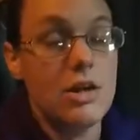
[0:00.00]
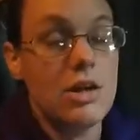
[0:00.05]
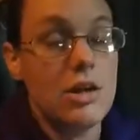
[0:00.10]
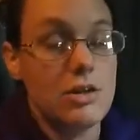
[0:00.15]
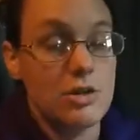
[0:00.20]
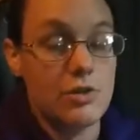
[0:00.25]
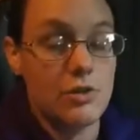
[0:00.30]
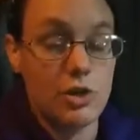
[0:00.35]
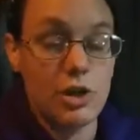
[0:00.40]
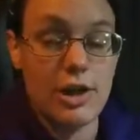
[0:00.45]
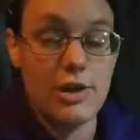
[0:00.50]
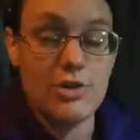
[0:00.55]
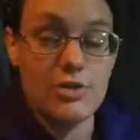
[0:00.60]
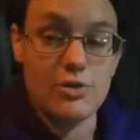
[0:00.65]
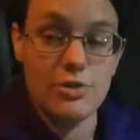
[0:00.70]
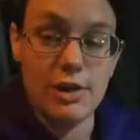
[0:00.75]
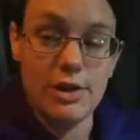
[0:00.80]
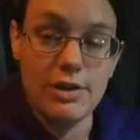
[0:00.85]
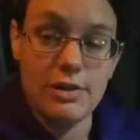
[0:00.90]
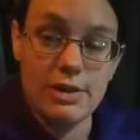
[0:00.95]
So if you guys are
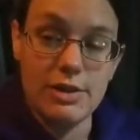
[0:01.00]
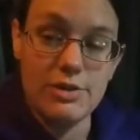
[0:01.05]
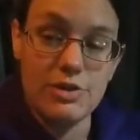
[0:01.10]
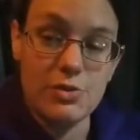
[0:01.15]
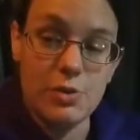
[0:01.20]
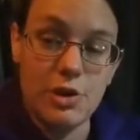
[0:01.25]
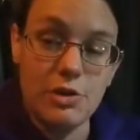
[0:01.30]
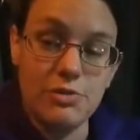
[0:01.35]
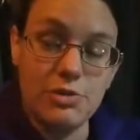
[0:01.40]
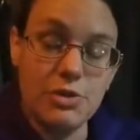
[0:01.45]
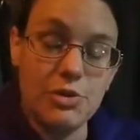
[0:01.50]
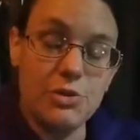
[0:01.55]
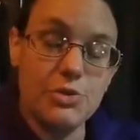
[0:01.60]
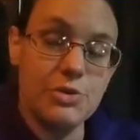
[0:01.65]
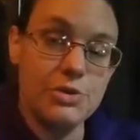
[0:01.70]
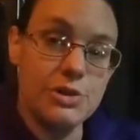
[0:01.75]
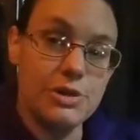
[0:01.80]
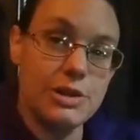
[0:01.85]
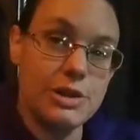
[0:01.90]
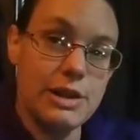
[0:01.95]
running these 12-volt
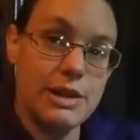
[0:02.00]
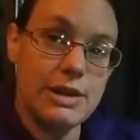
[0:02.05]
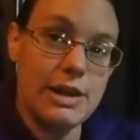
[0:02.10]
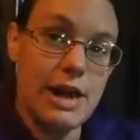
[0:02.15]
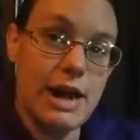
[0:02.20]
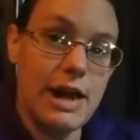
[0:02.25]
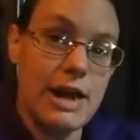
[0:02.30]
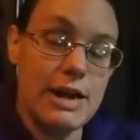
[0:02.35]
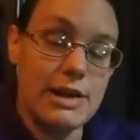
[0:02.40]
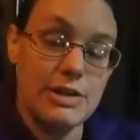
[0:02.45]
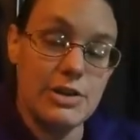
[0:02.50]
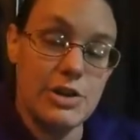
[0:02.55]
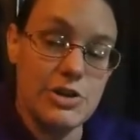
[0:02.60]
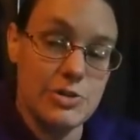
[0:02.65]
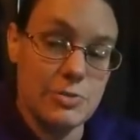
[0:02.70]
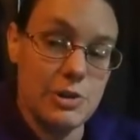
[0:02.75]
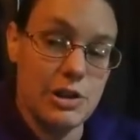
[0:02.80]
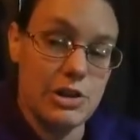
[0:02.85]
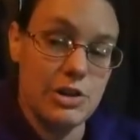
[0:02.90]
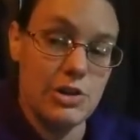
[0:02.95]
coolers like that and it starts
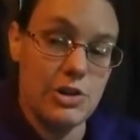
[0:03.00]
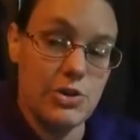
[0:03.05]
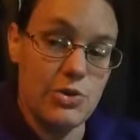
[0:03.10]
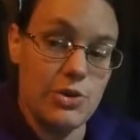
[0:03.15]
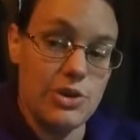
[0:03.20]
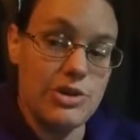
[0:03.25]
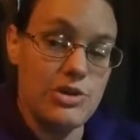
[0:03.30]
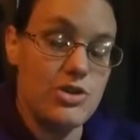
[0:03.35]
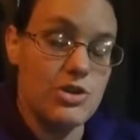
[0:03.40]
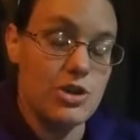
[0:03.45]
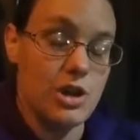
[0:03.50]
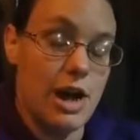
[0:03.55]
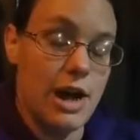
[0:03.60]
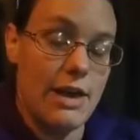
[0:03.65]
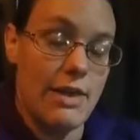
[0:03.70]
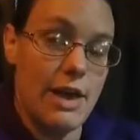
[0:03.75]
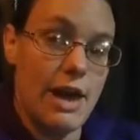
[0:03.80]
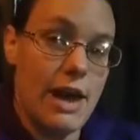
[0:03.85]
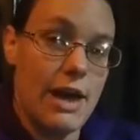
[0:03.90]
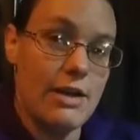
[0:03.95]
making the noise, try
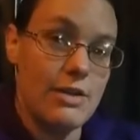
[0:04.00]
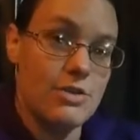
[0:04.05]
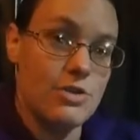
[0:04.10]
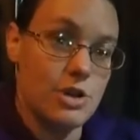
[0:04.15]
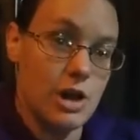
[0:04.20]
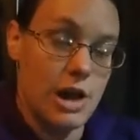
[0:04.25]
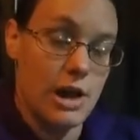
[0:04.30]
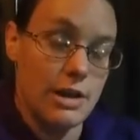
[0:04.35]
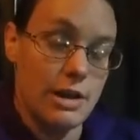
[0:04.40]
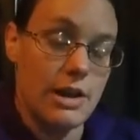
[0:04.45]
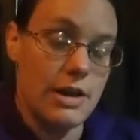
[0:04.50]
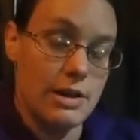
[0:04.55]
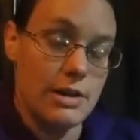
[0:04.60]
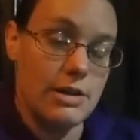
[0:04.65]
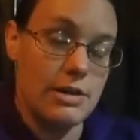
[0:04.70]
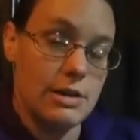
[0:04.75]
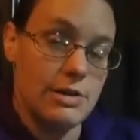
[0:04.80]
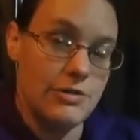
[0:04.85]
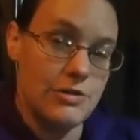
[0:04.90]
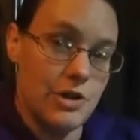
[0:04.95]
that. Try letting
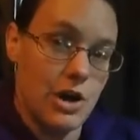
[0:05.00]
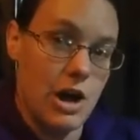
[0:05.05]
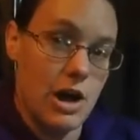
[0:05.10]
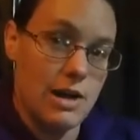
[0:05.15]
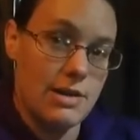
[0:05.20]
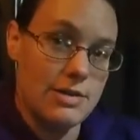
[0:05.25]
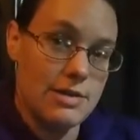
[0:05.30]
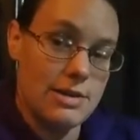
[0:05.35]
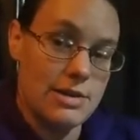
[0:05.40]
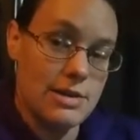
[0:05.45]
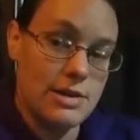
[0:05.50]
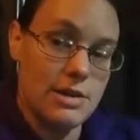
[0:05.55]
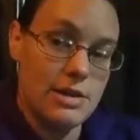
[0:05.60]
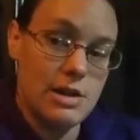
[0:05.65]
it defrost.